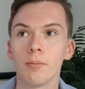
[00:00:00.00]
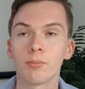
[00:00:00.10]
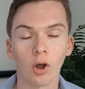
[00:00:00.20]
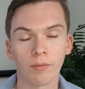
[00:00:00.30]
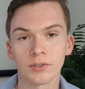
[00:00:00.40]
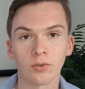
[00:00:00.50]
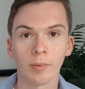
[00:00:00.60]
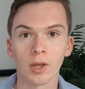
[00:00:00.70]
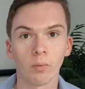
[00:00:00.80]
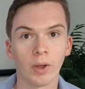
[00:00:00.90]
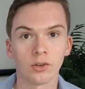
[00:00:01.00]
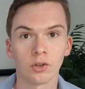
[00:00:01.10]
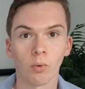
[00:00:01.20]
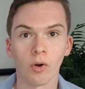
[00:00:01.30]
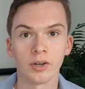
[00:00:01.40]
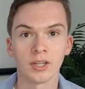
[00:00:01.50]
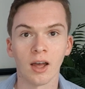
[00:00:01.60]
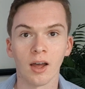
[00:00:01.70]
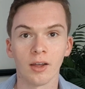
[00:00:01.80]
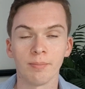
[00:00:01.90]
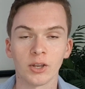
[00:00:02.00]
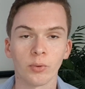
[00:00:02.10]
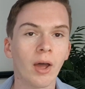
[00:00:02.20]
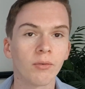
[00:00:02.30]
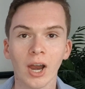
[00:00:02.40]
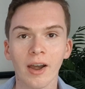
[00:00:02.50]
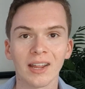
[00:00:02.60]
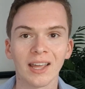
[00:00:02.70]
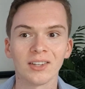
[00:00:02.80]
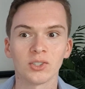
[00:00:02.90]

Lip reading: profits from it went towards a mental health charity.